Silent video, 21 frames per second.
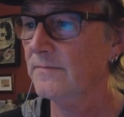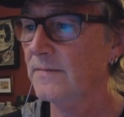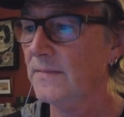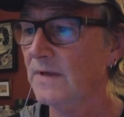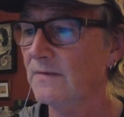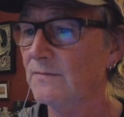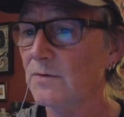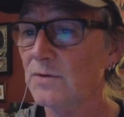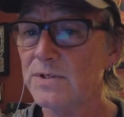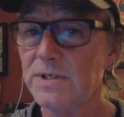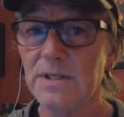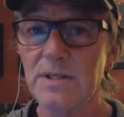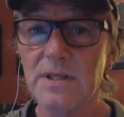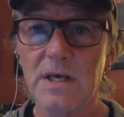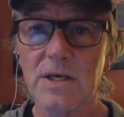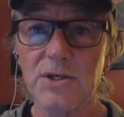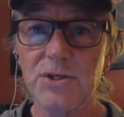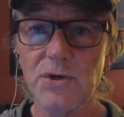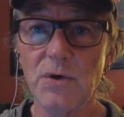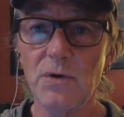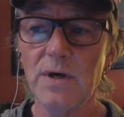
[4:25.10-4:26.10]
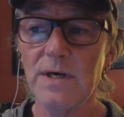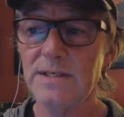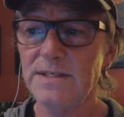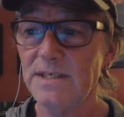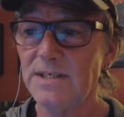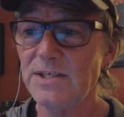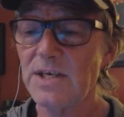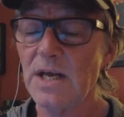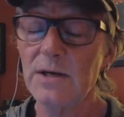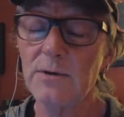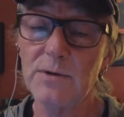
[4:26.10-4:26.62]
I've not seen that shot.
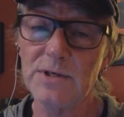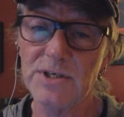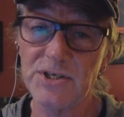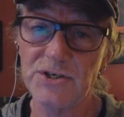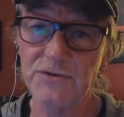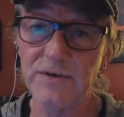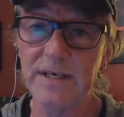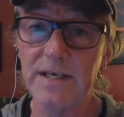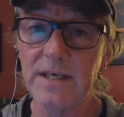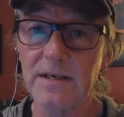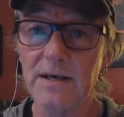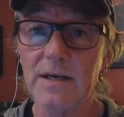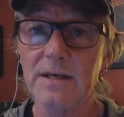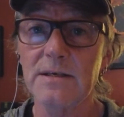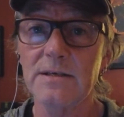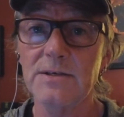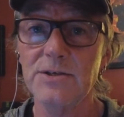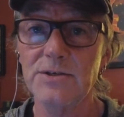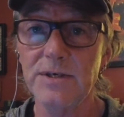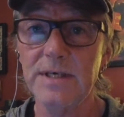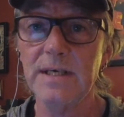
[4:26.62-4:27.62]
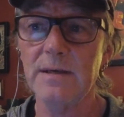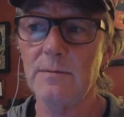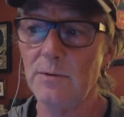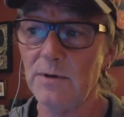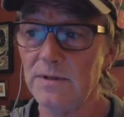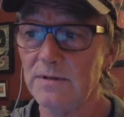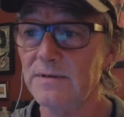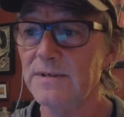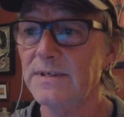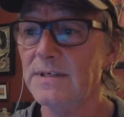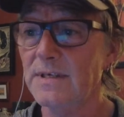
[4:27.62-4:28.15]
I know he's streaky, right? Streaky at well.
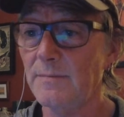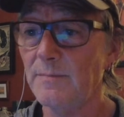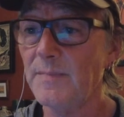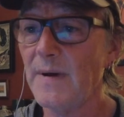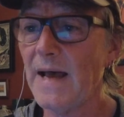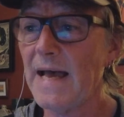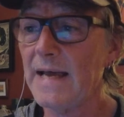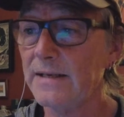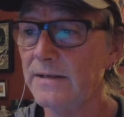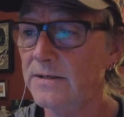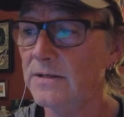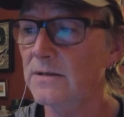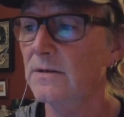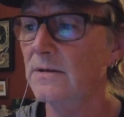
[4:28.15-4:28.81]
He's in a bad.